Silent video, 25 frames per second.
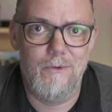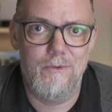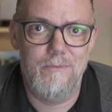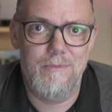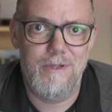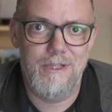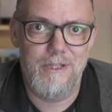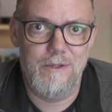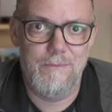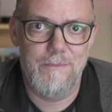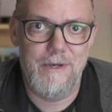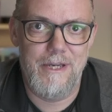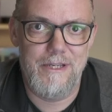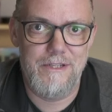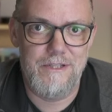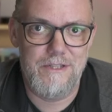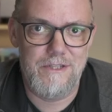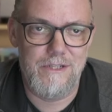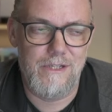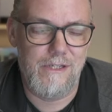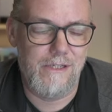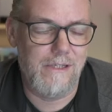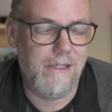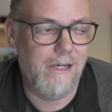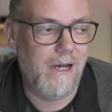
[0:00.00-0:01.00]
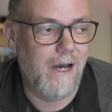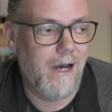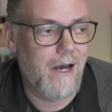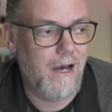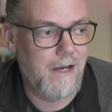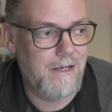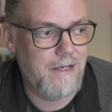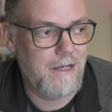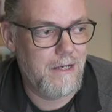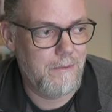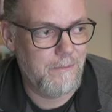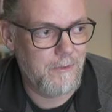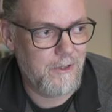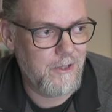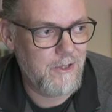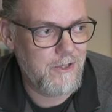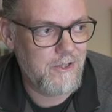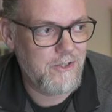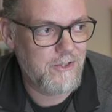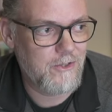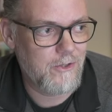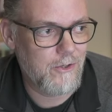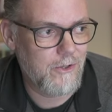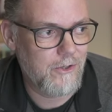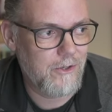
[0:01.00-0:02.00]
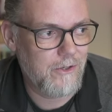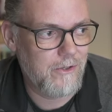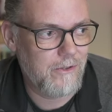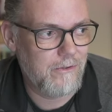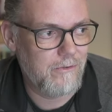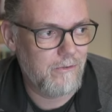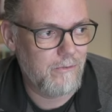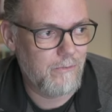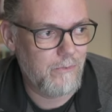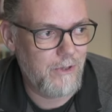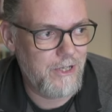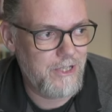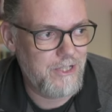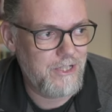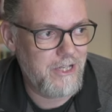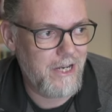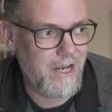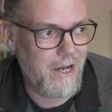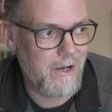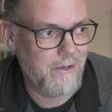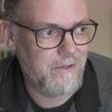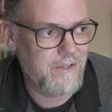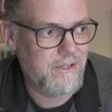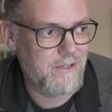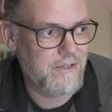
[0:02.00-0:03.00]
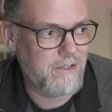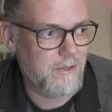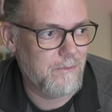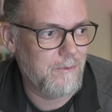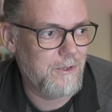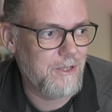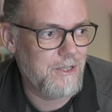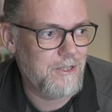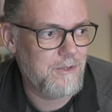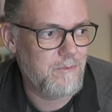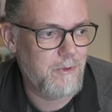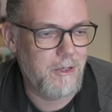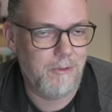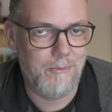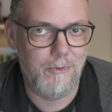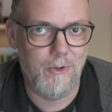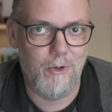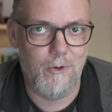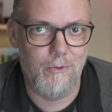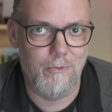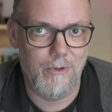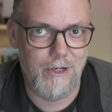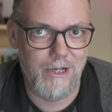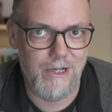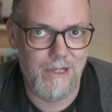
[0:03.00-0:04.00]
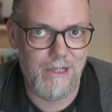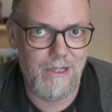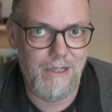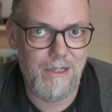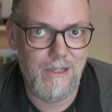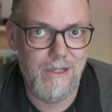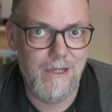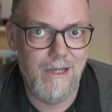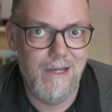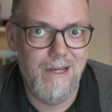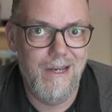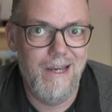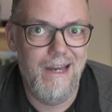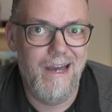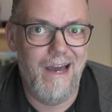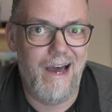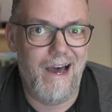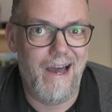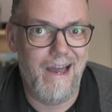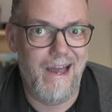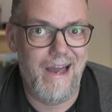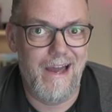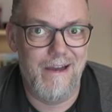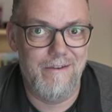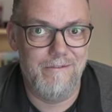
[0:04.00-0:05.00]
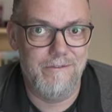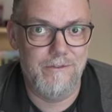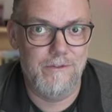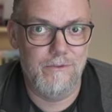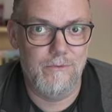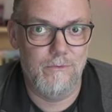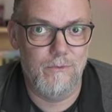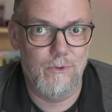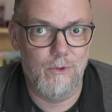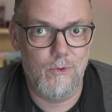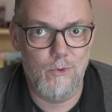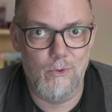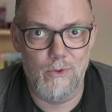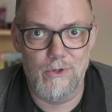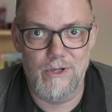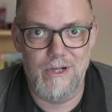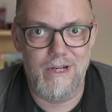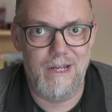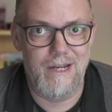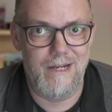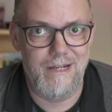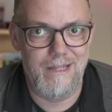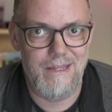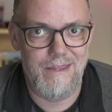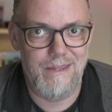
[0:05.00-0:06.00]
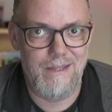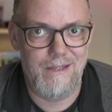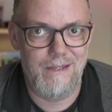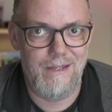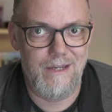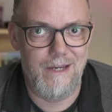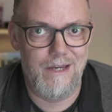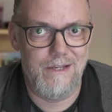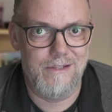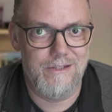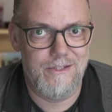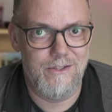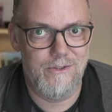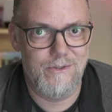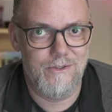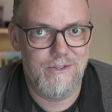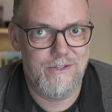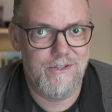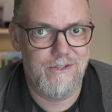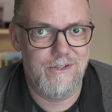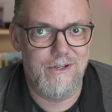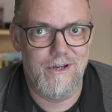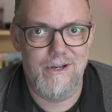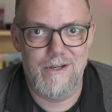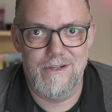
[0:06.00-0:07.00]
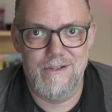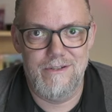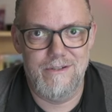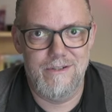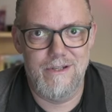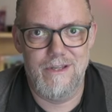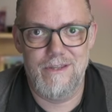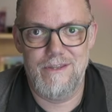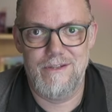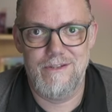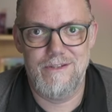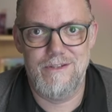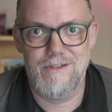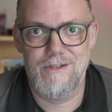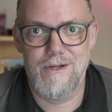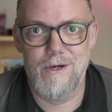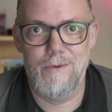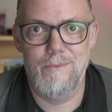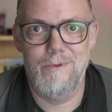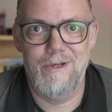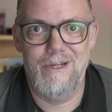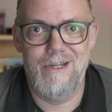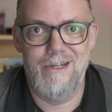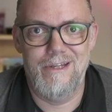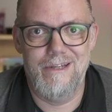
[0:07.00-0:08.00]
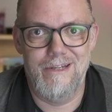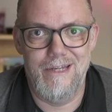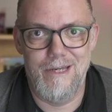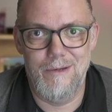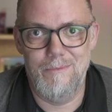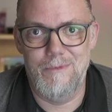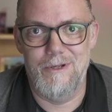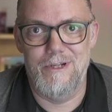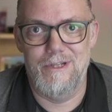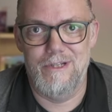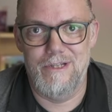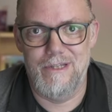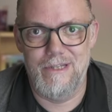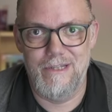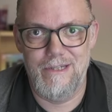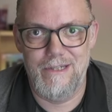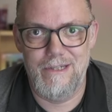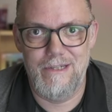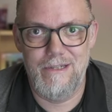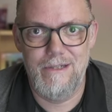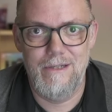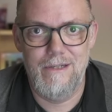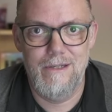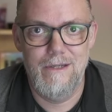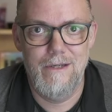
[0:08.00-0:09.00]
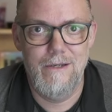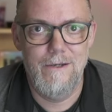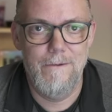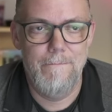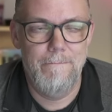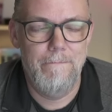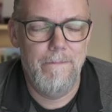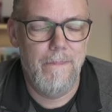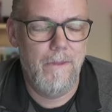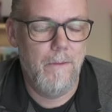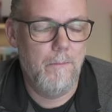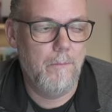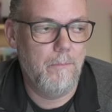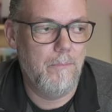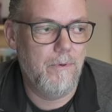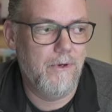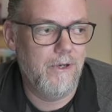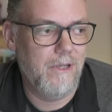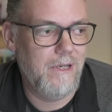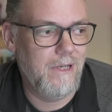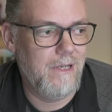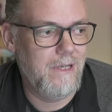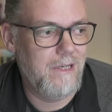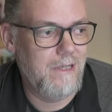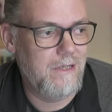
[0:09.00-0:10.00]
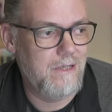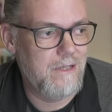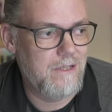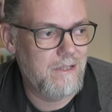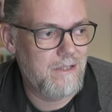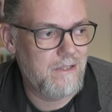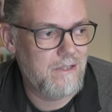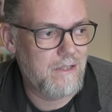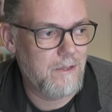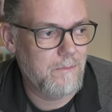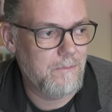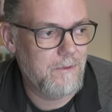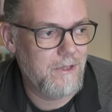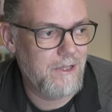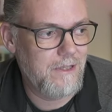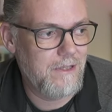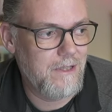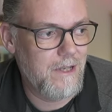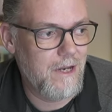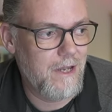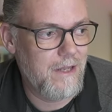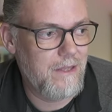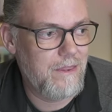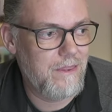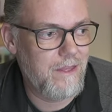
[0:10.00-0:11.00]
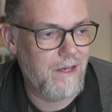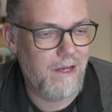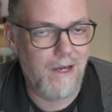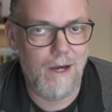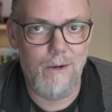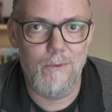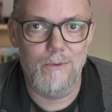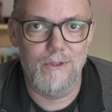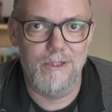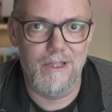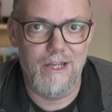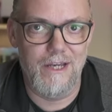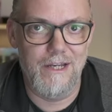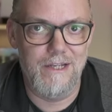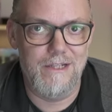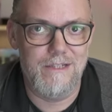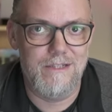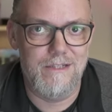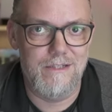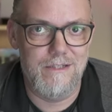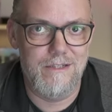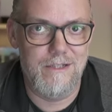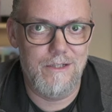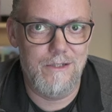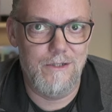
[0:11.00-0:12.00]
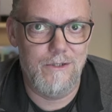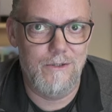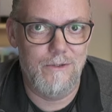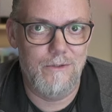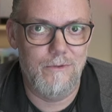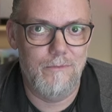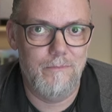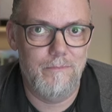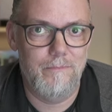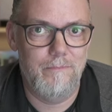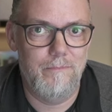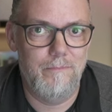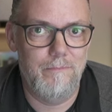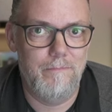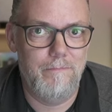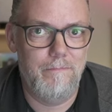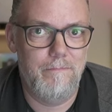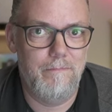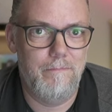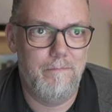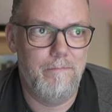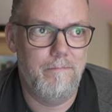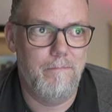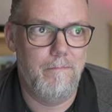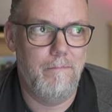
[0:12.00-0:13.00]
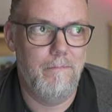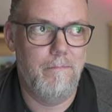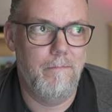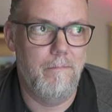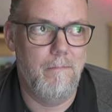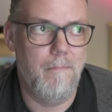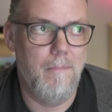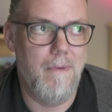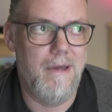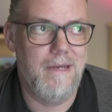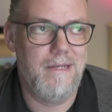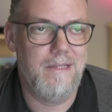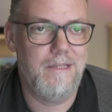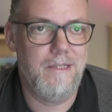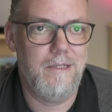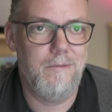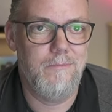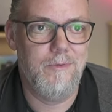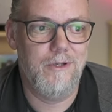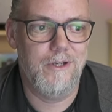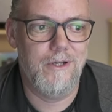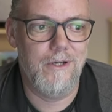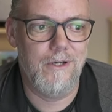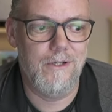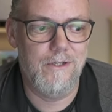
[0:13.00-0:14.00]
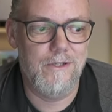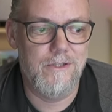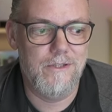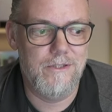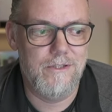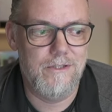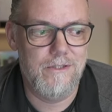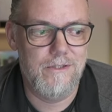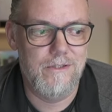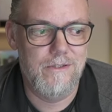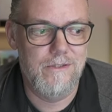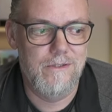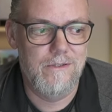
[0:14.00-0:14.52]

be amazing. I am going to start reaching out to some of these people already. I haven't recorded anything yet, so there's not nothing's coming imminently, but it is something that I think I would like to do, mainly because